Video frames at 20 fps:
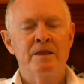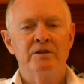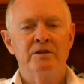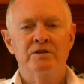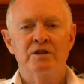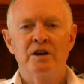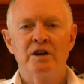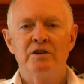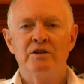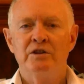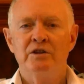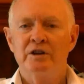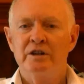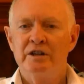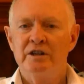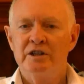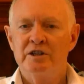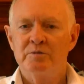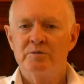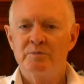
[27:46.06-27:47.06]
So you
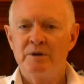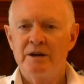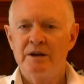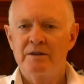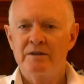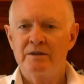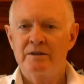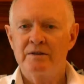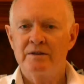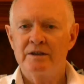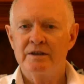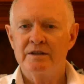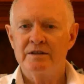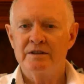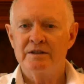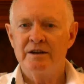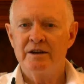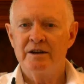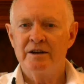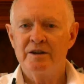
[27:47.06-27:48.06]
can expect that
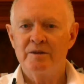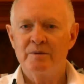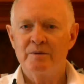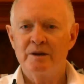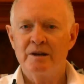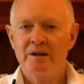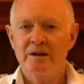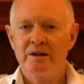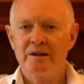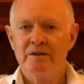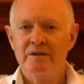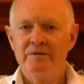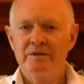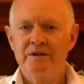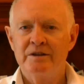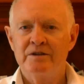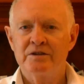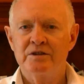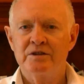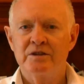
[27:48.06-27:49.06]
there's going to be a lot of
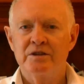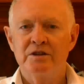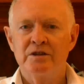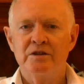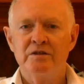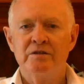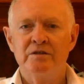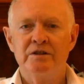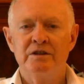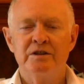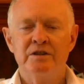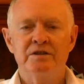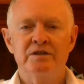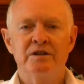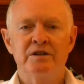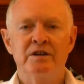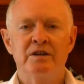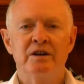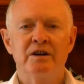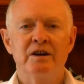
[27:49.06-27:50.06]
insecurities
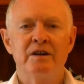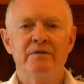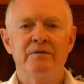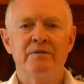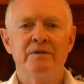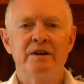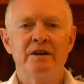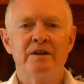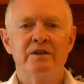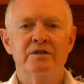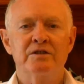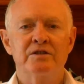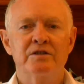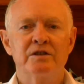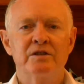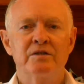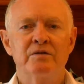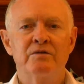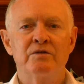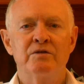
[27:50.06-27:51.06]
in life
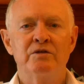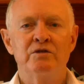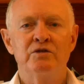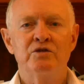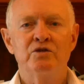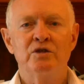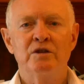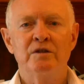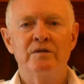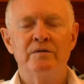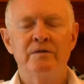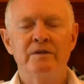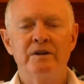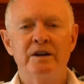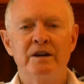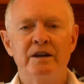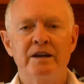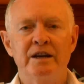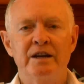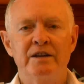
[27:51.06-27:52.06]
focusing through joint
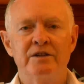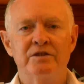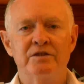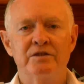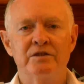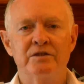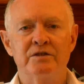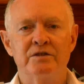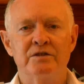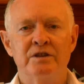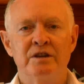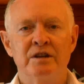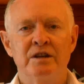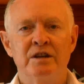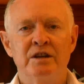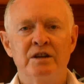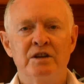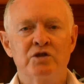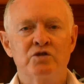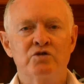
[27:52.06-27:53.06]
finances.
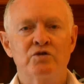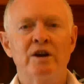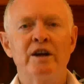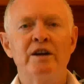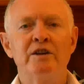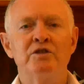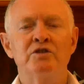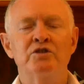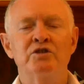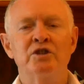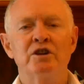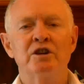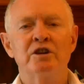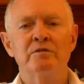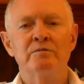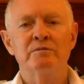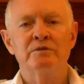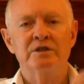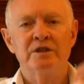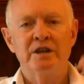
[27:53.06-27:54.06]
Strange
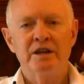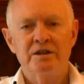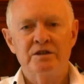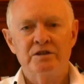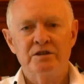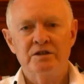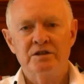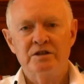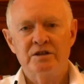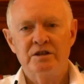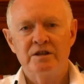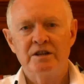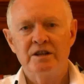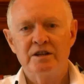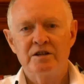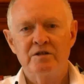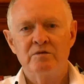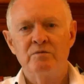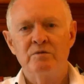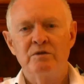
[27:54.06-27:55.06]
circumstances
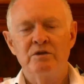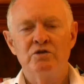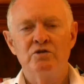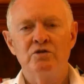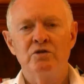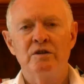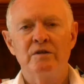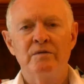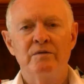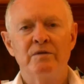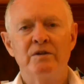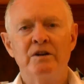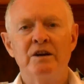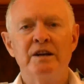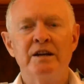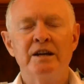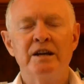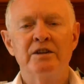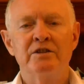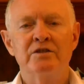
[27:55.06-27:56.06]
connected with joint
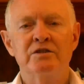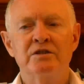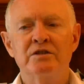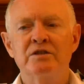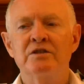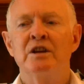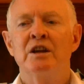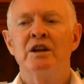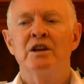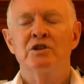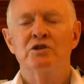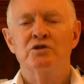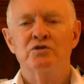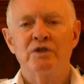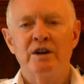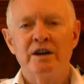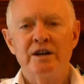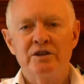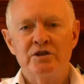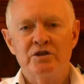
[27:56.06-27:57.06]
finances,
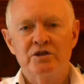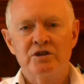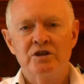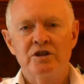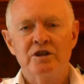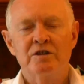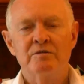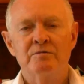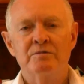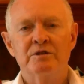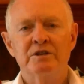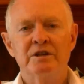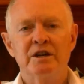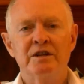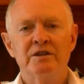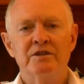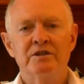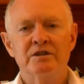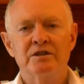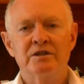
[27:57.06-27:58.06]
strange
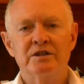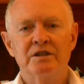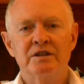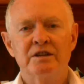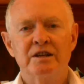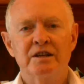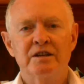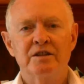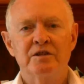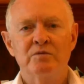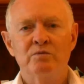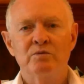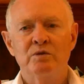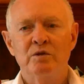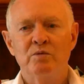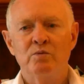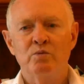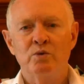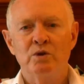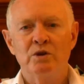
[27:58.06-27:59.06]
circumstances connected
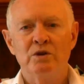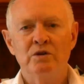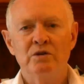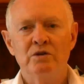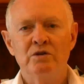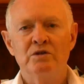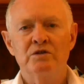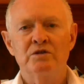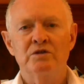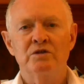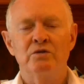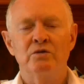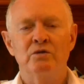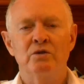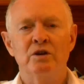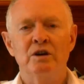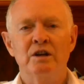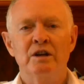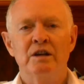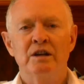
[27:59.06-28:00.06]
with wills
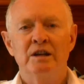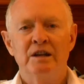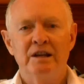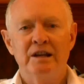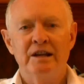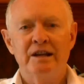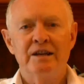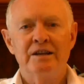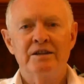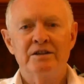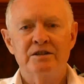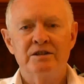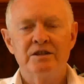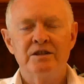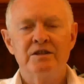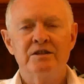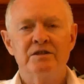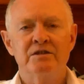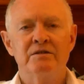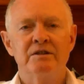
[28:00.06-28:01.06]
or
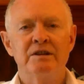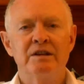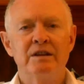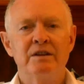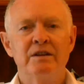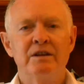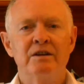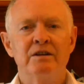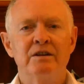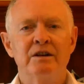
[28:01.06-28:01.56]
legacies or anything